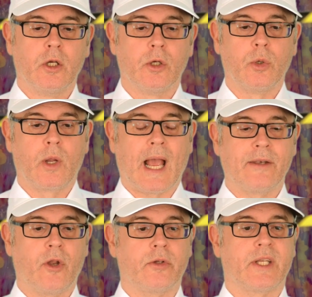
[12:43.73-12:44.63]
who
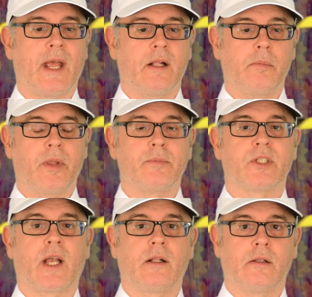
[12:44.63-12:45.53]
cannot help
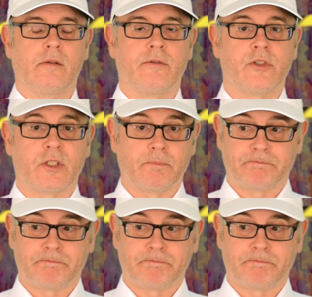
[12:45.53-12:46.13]
themselves.